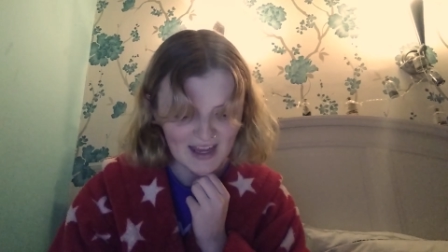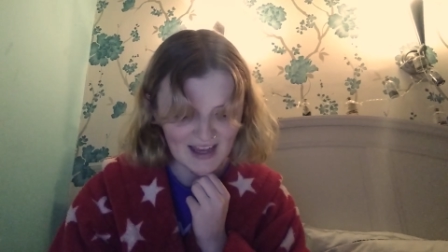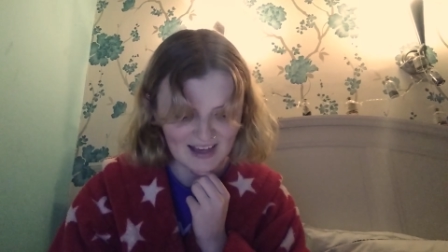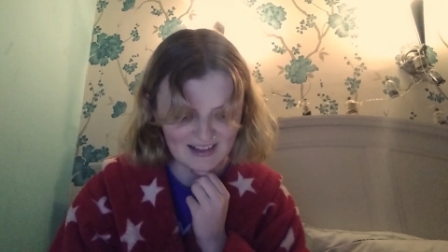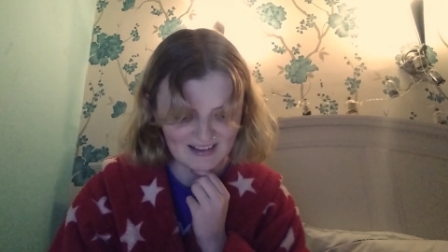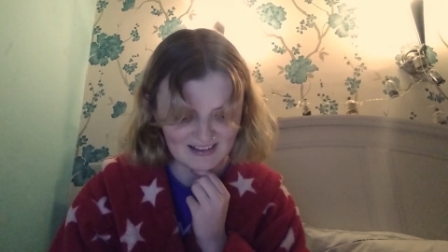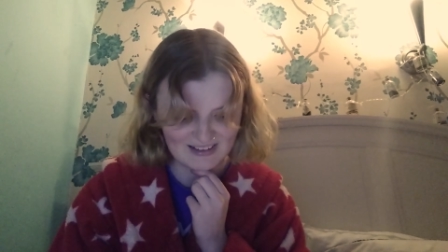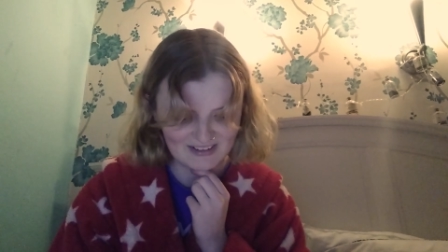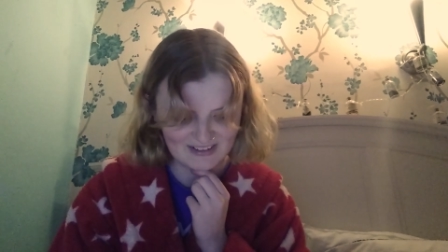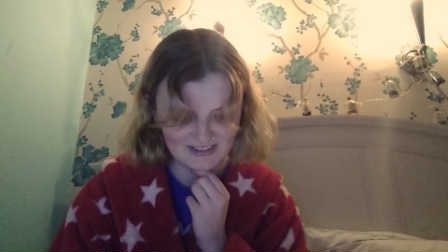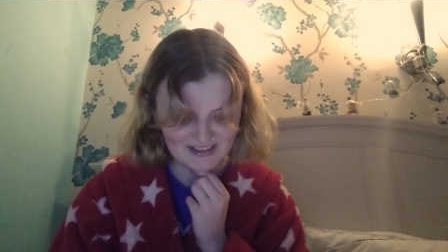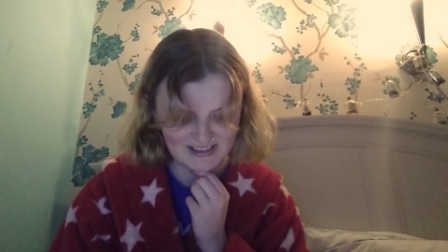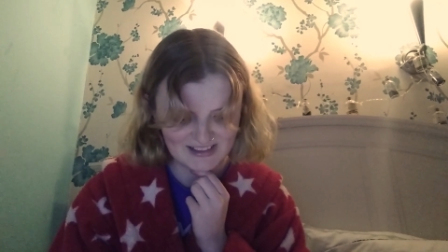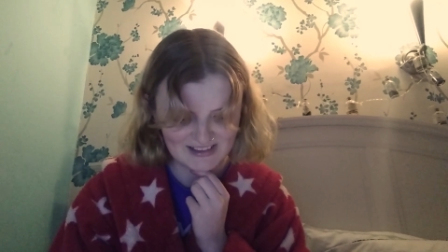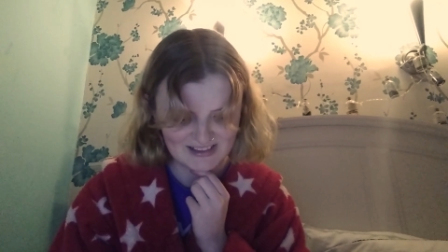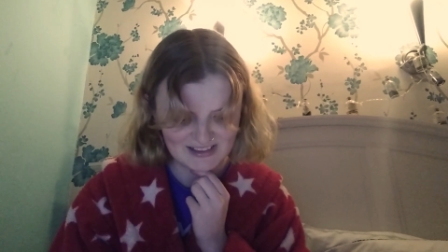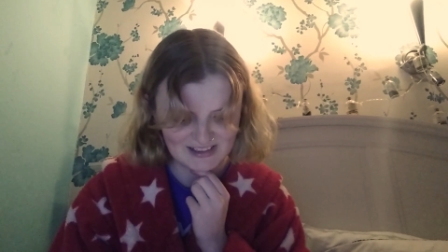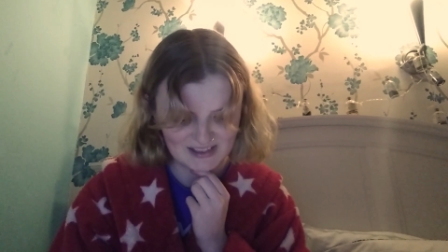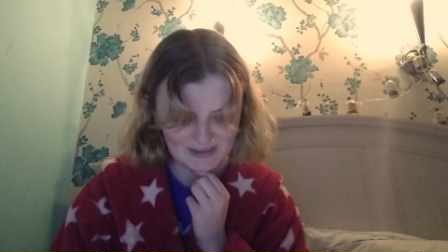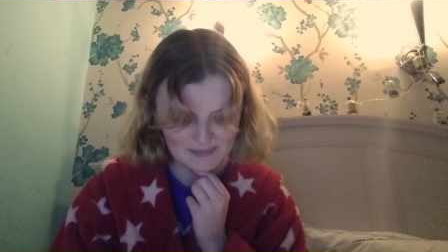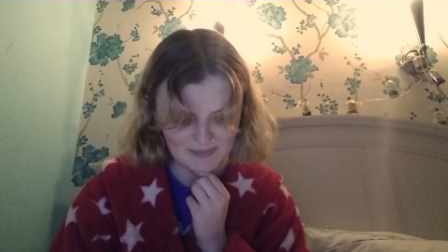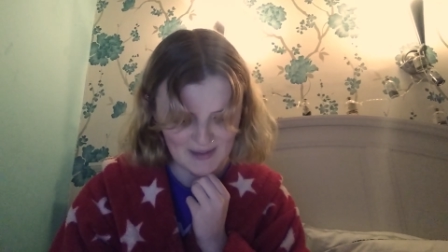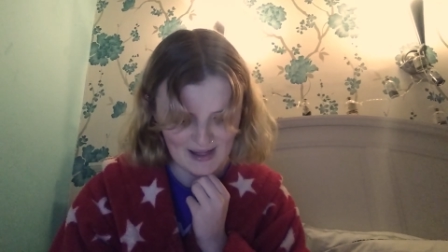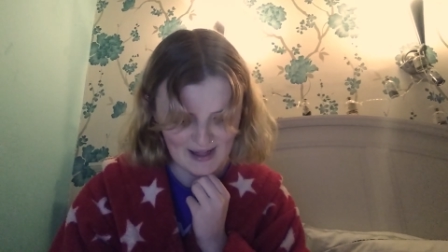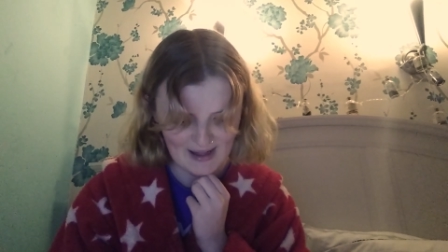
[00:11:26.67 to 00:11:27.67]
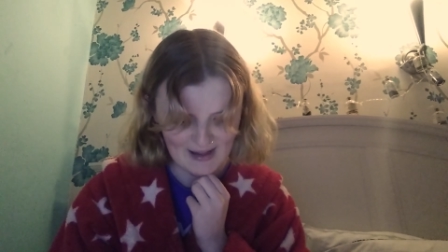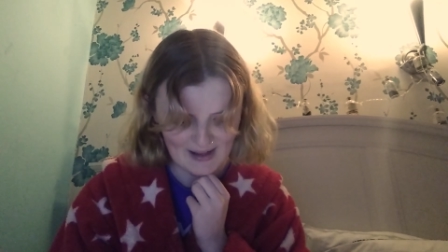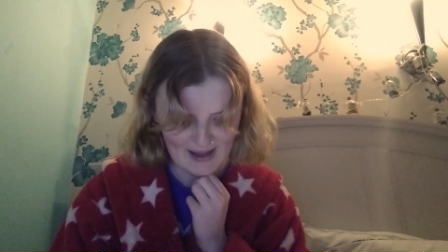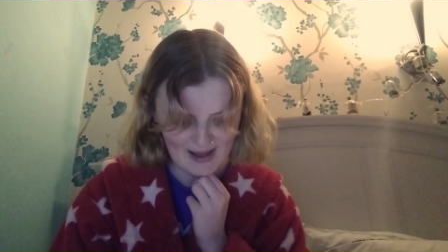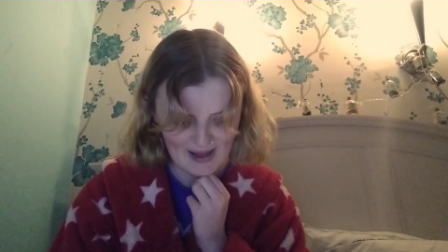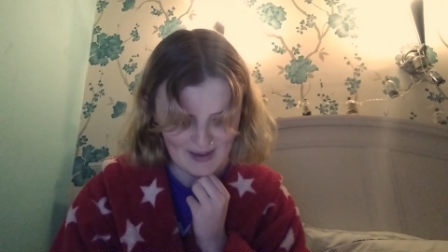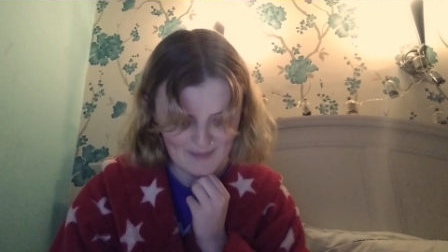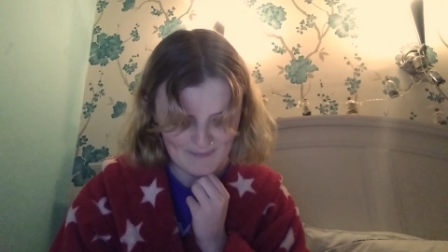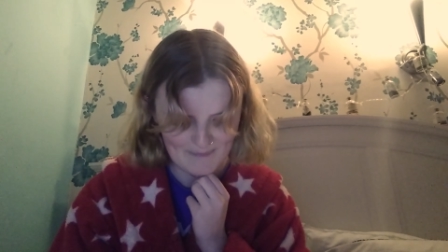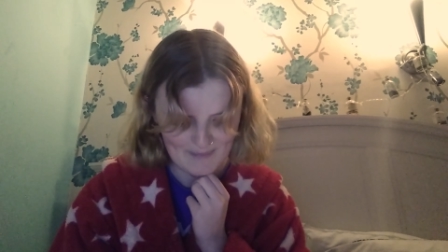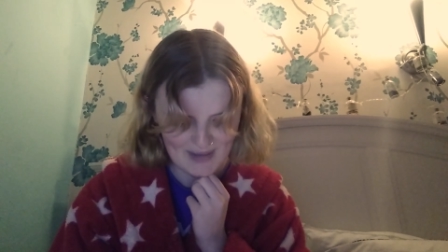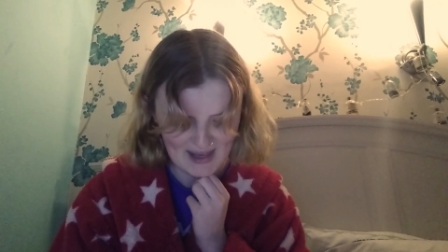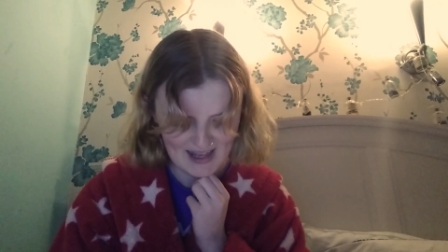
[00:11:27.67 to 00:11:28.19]
and learning to spell,
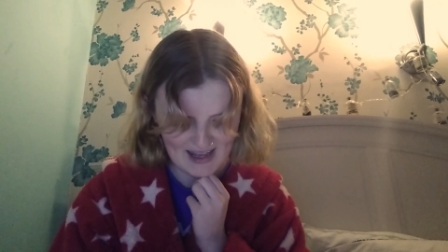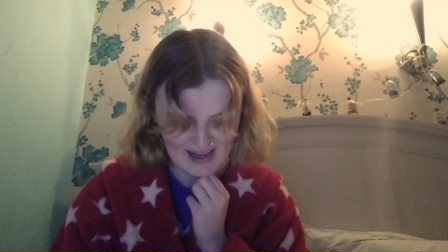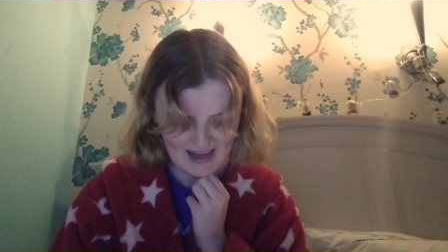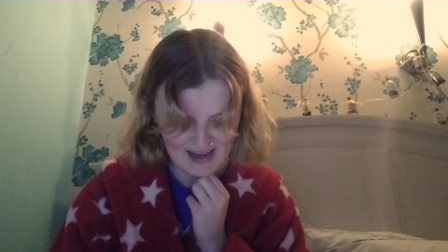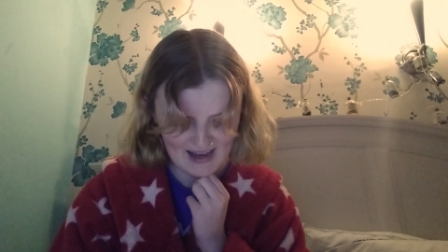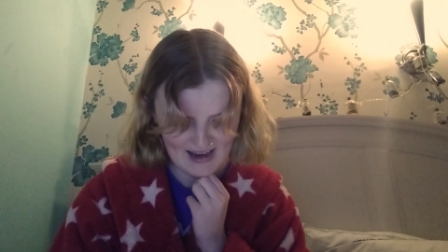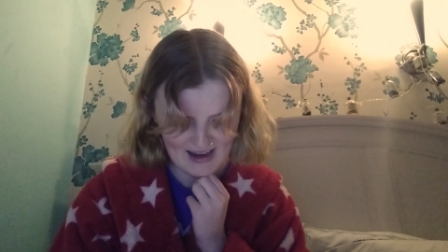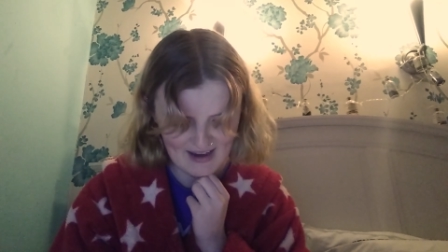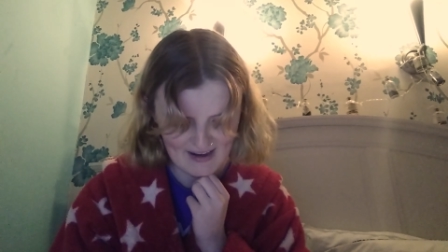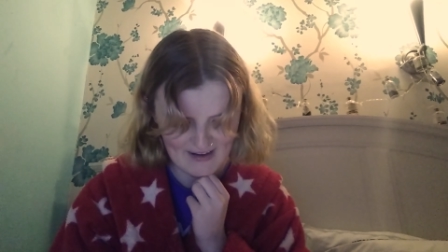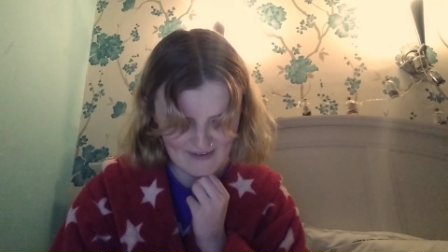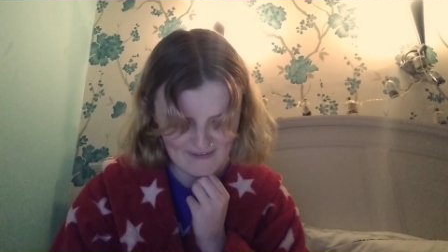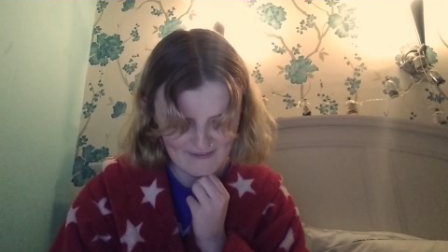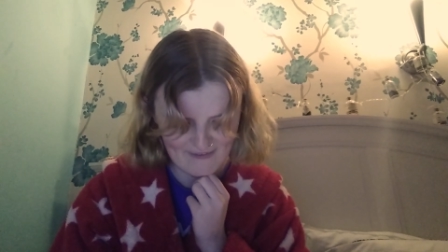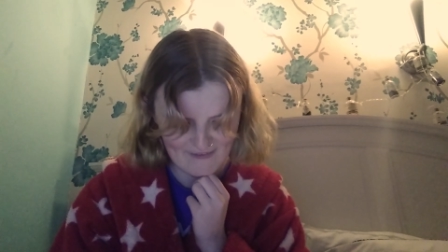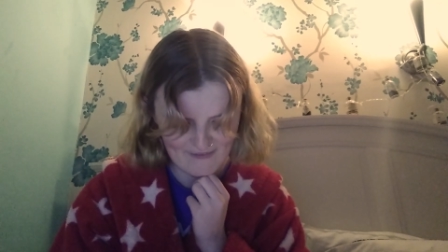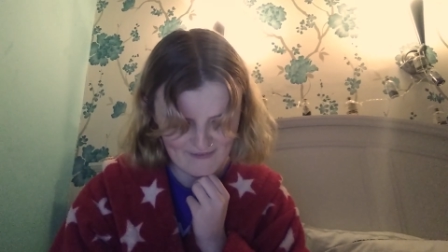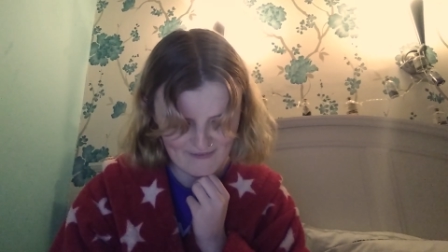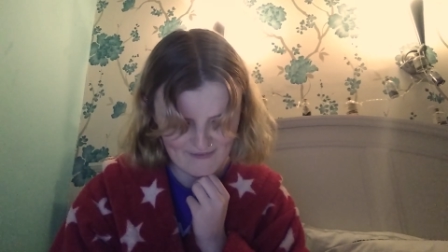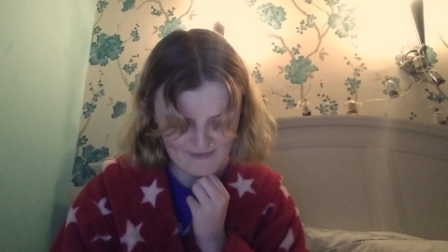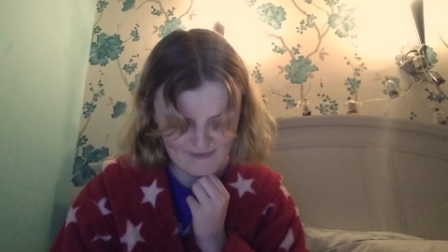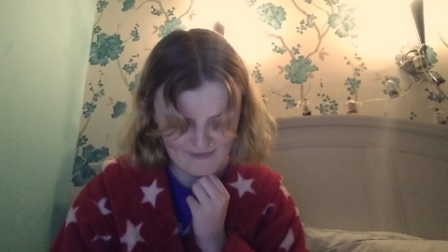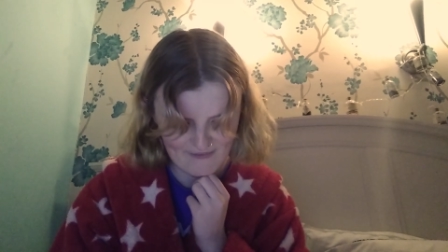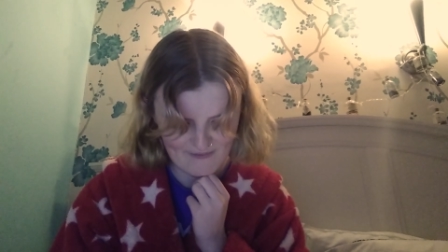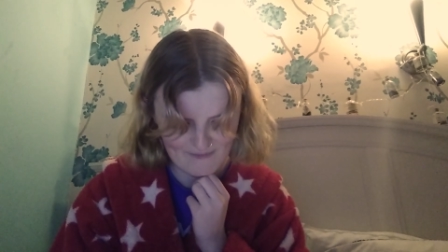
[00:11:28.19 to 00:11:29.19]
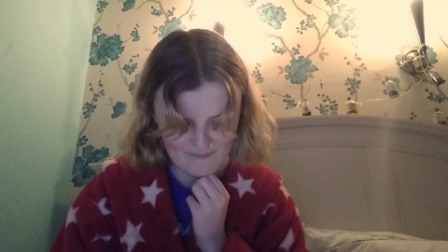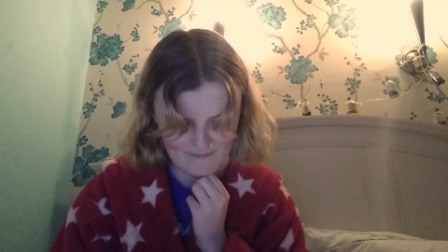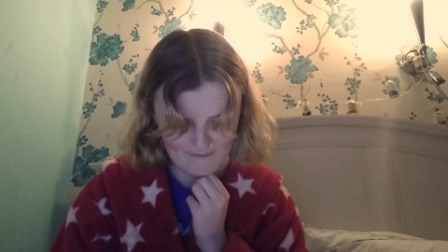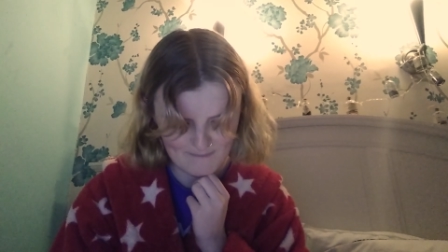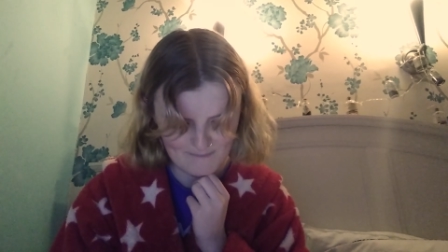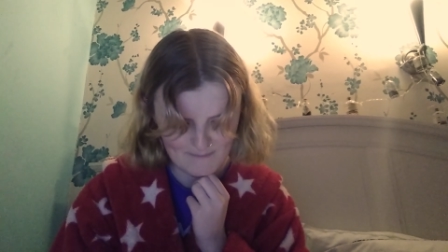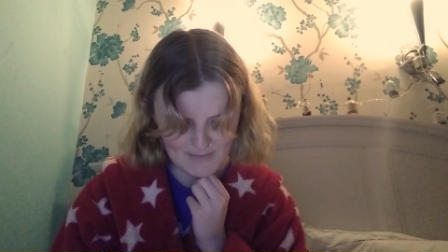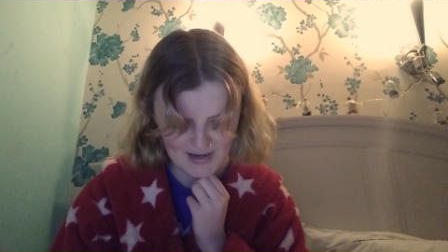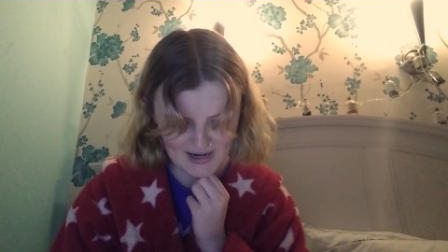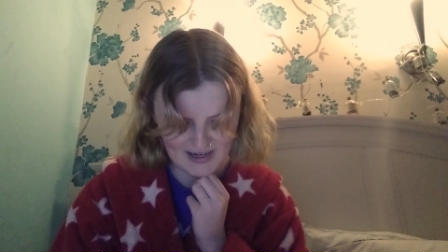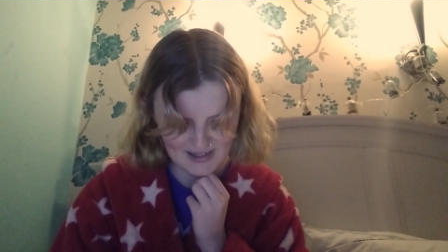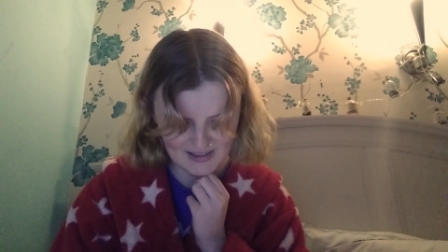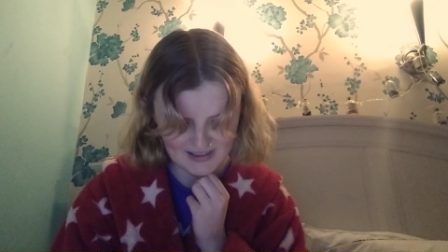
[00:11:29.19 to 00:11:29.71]
and may have
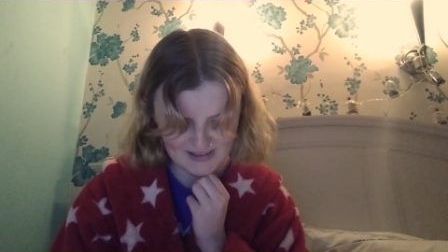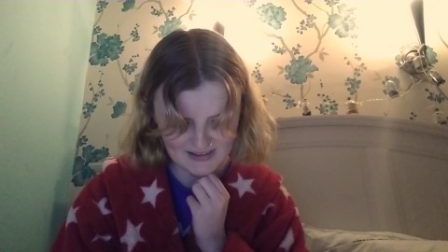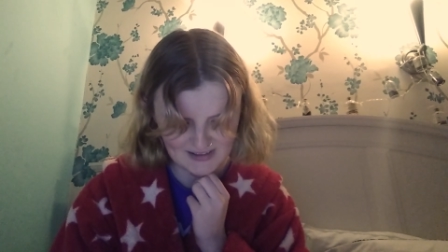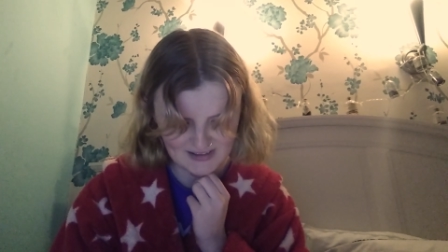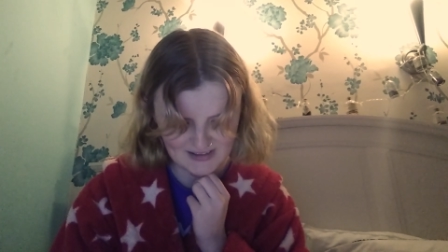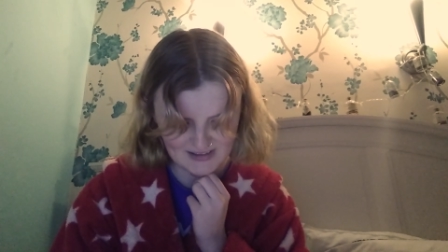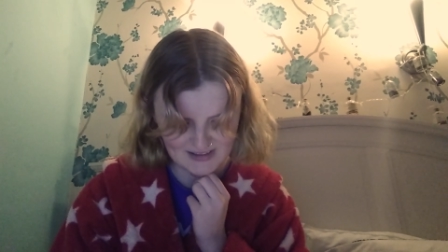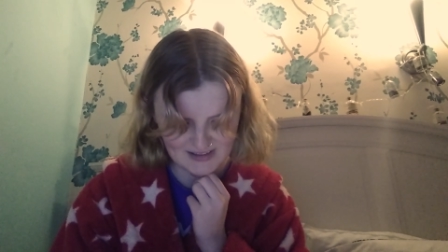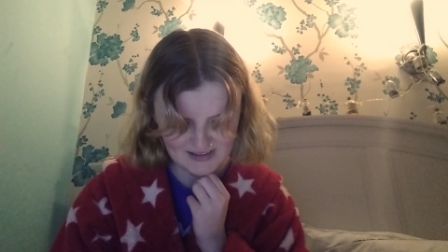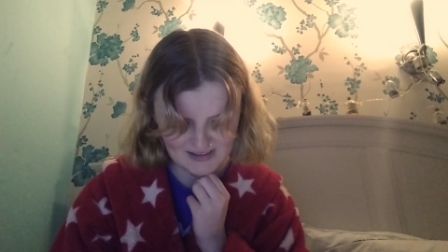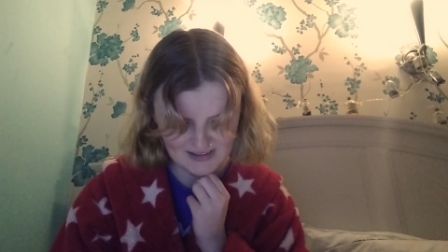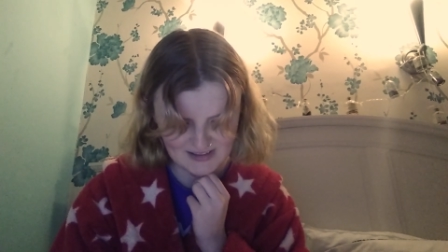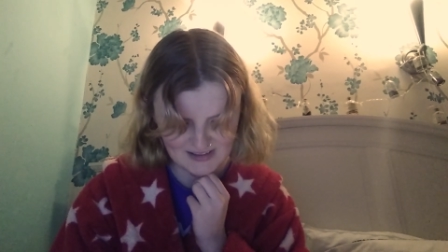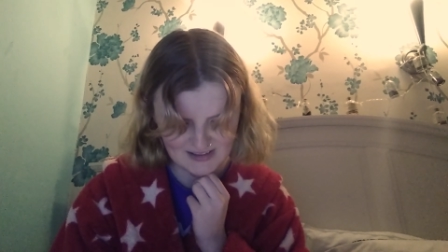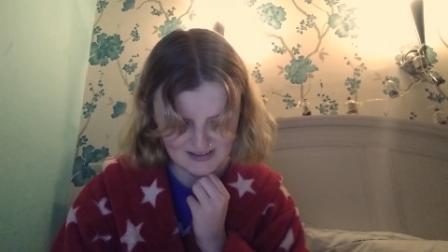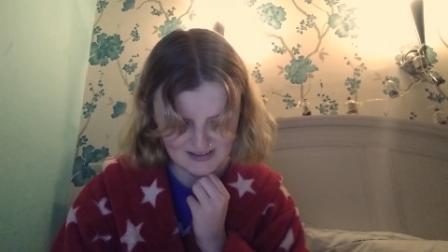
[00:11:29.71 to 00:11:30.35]
marked